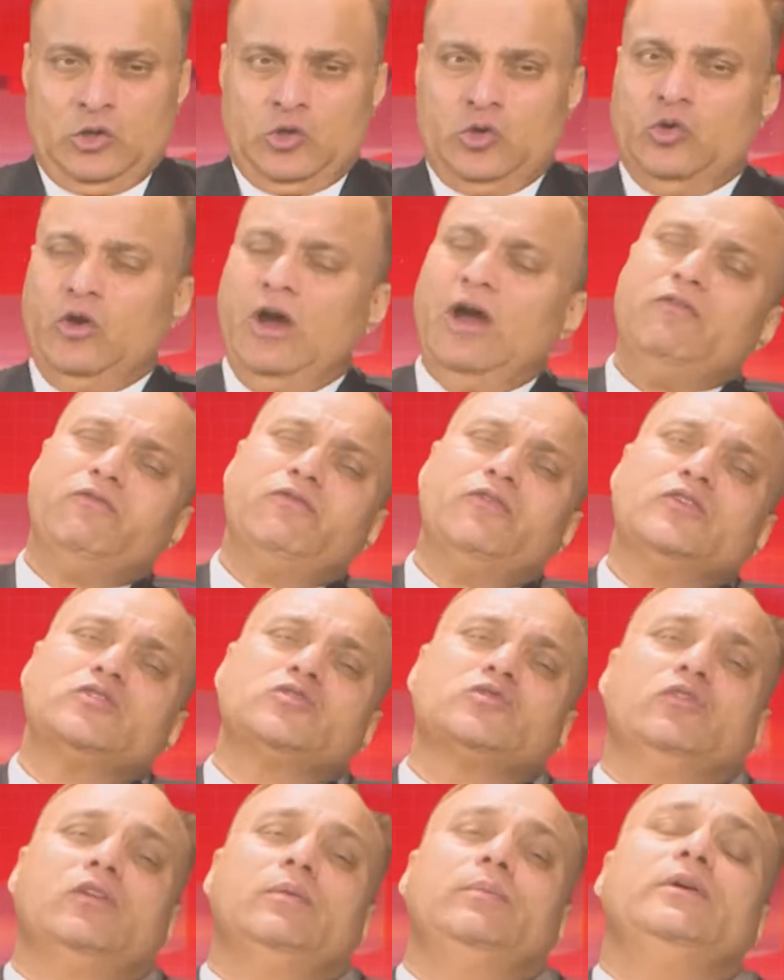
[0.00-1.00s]
Your
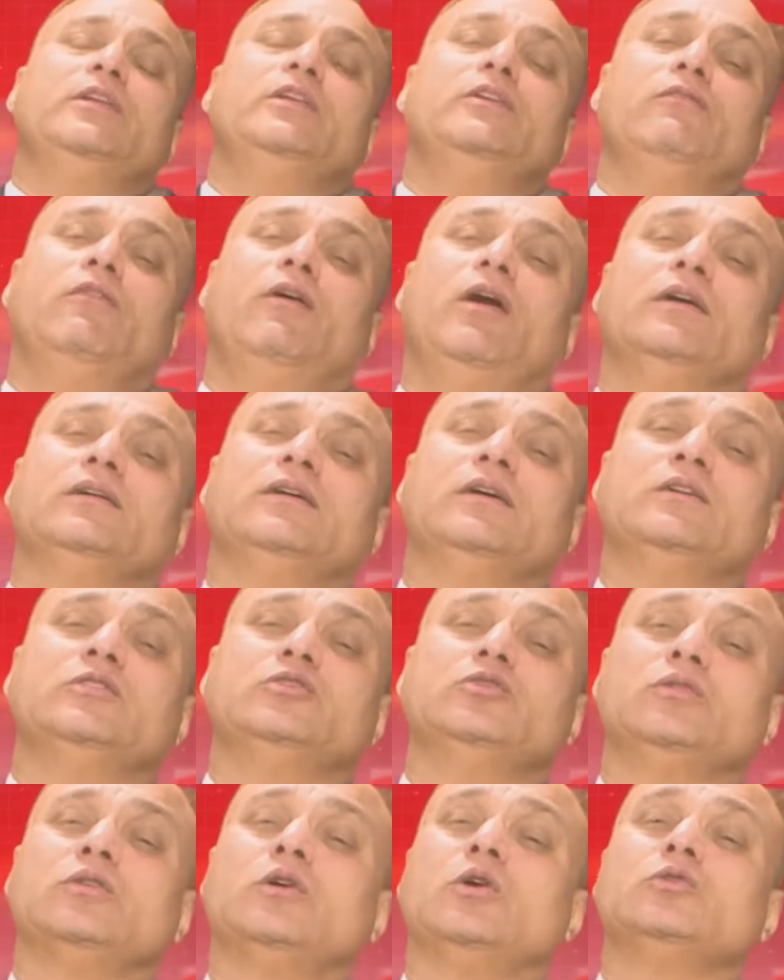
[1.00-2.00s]
efforts will be rewarded.
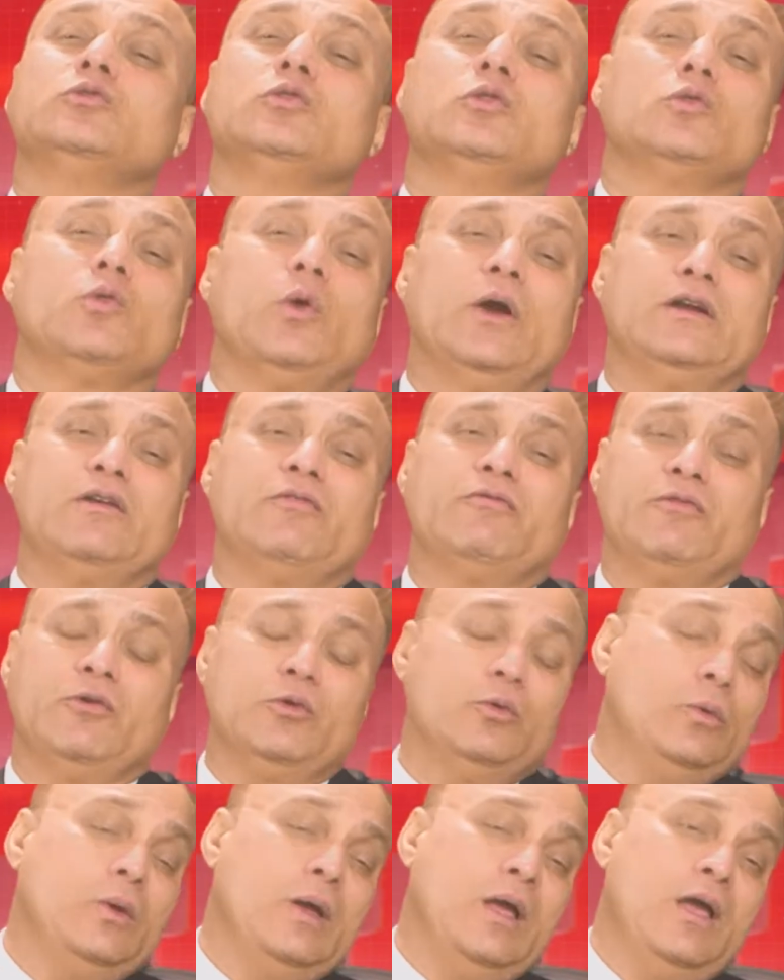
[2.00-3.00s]
You'll go through quite a
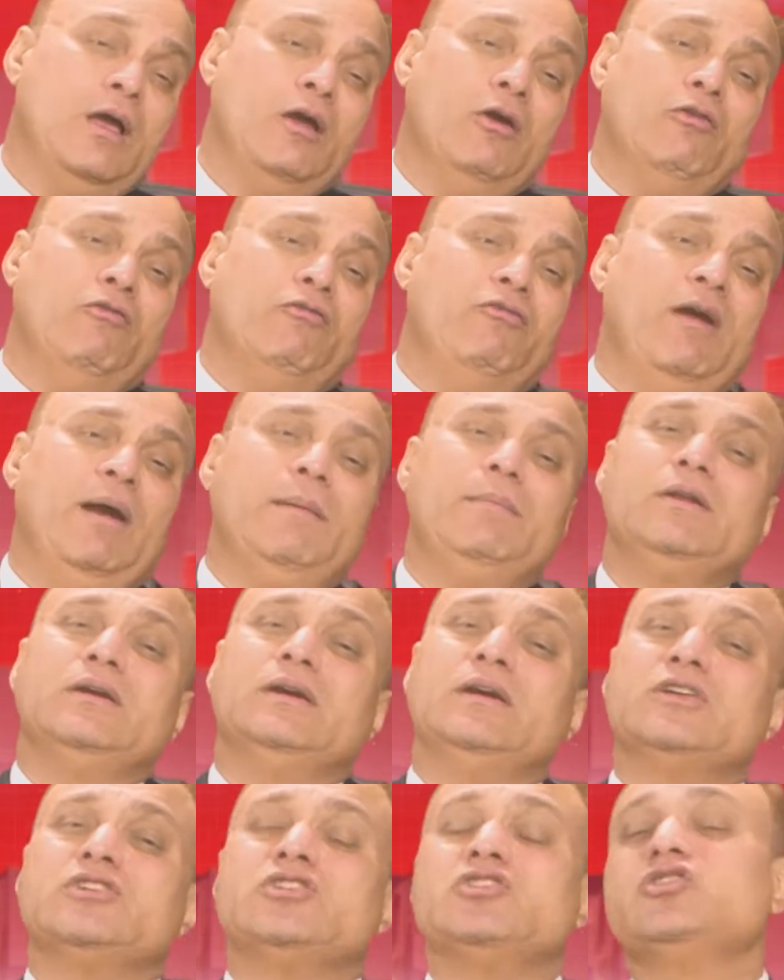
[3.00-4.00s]
few family
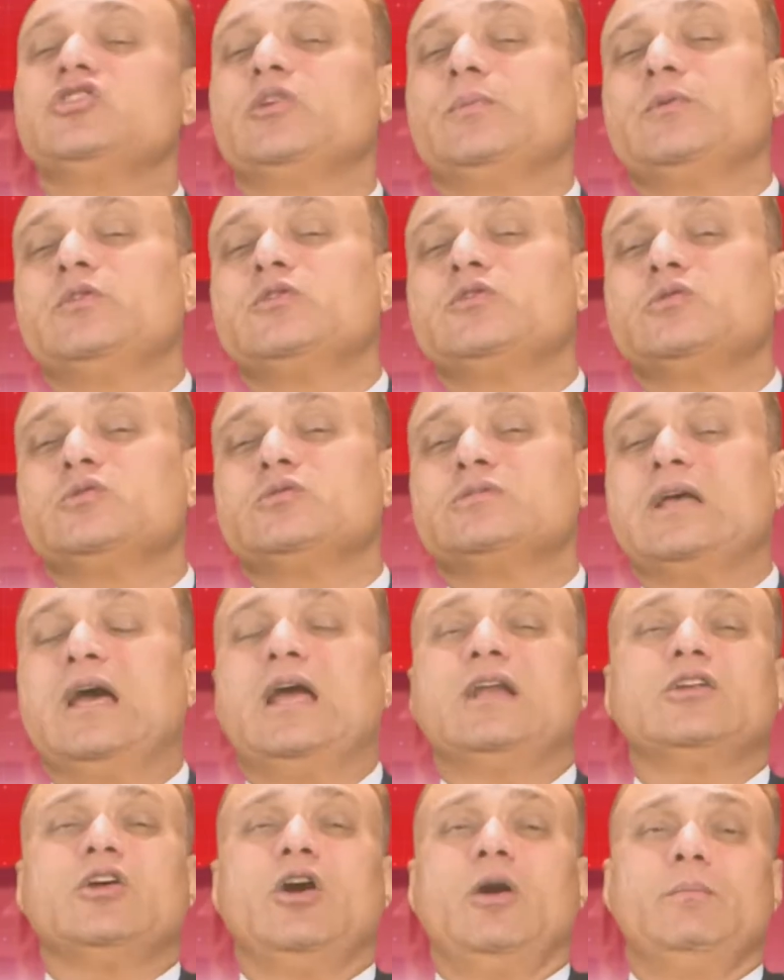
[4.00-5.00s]
relationship issues
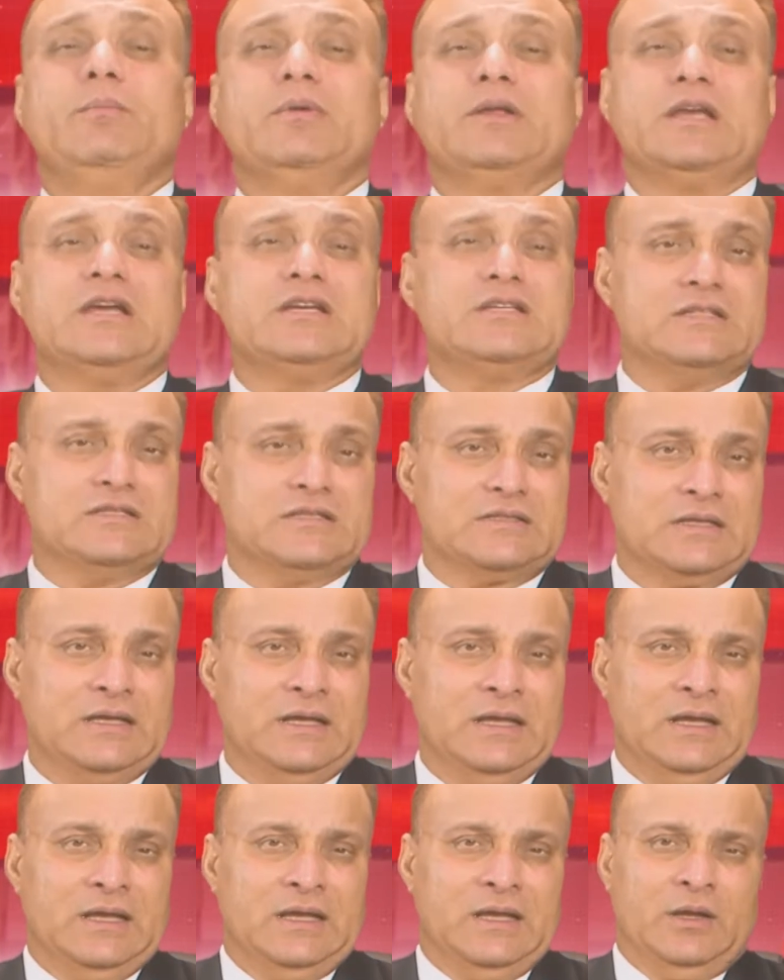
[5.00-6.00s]
and complications.
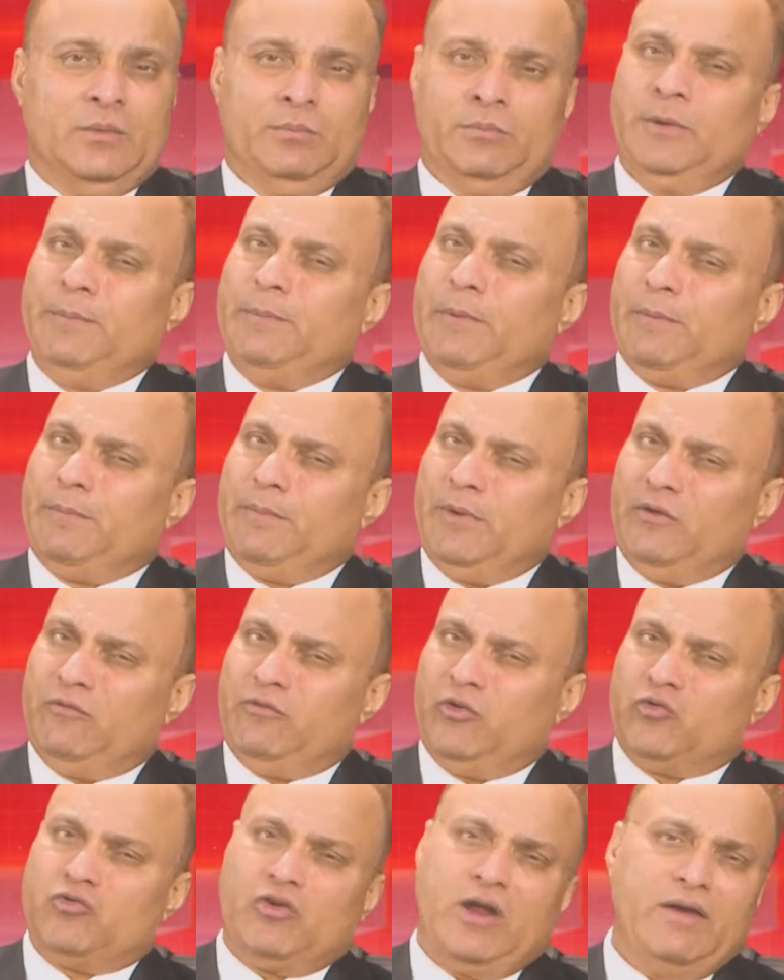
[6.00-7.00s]
Be prepared
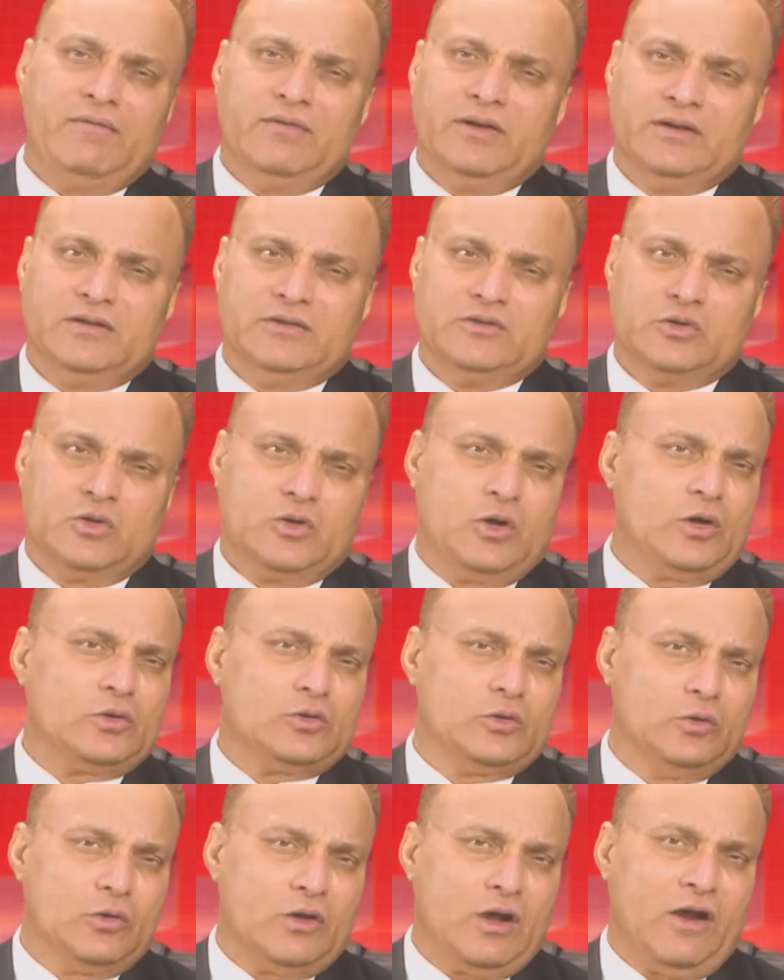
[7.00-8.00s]
for traveling. You've
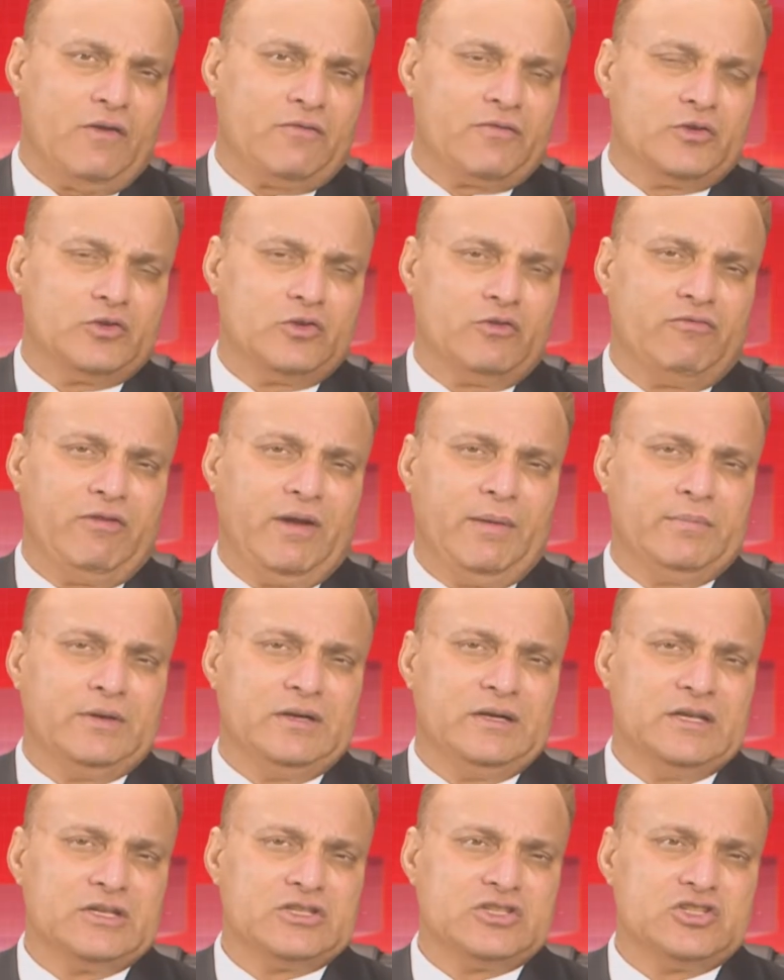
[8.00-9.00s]
got to look after your
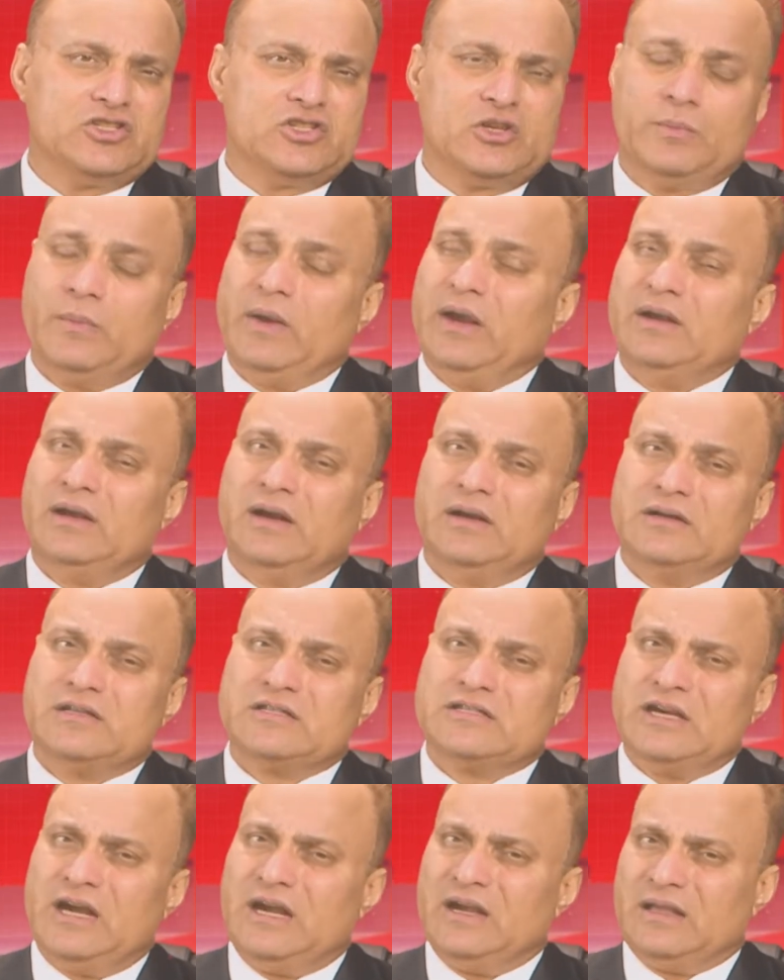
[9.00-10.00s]
family relationship and
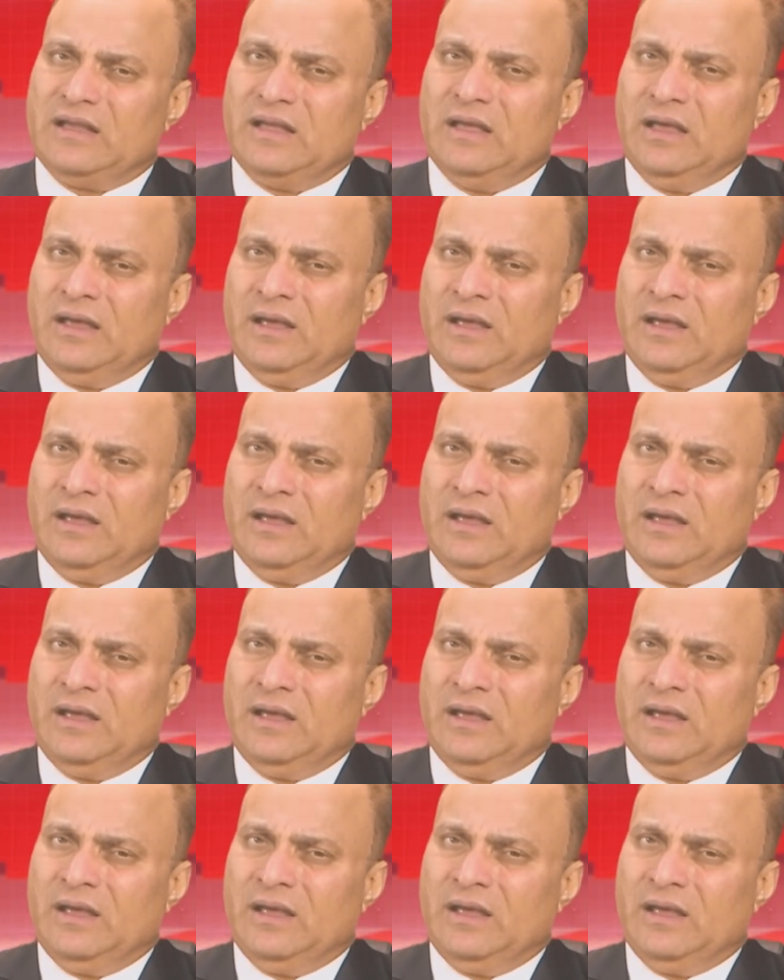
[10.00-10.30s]
understanding.